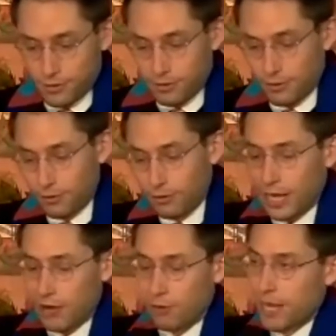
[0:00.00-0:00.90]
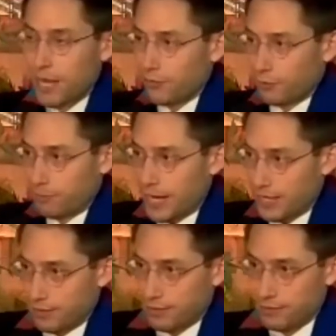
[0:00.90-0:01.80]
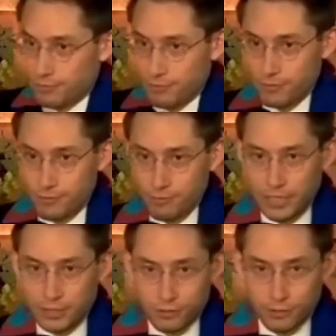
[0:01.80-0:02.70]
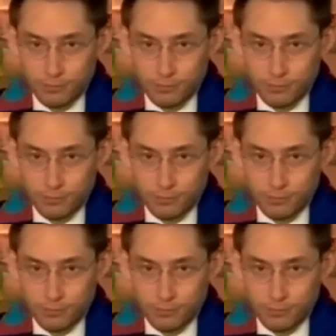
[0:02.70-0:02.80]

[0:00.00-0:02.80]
Look how a moderate Biden beat Trump.